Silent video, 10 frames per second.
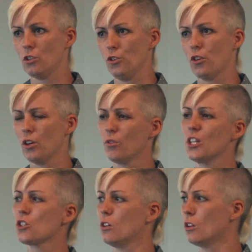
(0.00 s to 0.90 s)
your
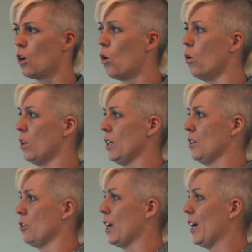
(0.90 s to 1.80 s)
original goal
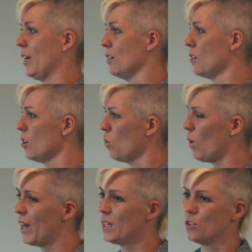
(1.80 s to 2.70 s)
in your head.
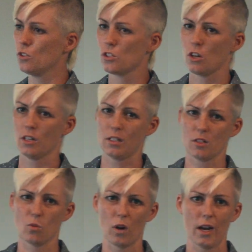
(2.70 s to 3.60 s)
Why did you start
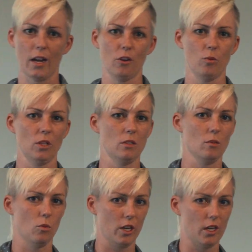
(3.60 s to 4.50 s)
this? Why are you
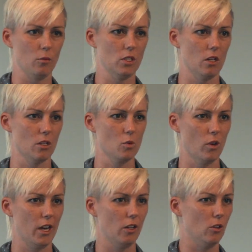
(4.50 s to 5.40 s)
working with dogs?
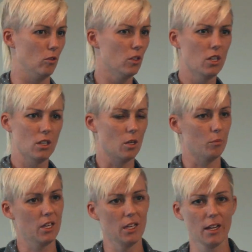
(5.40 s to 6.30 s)
Why are you
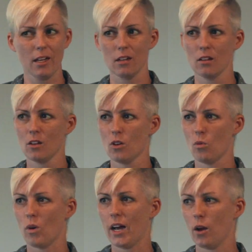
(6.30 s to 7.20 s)
competing?
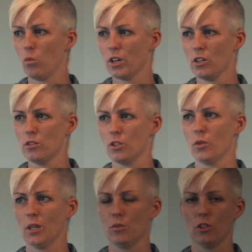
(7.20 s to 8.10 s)
What are you
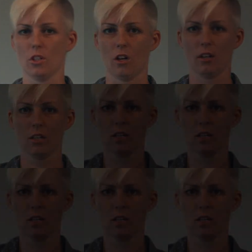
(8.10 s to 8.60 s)
doing with your dog?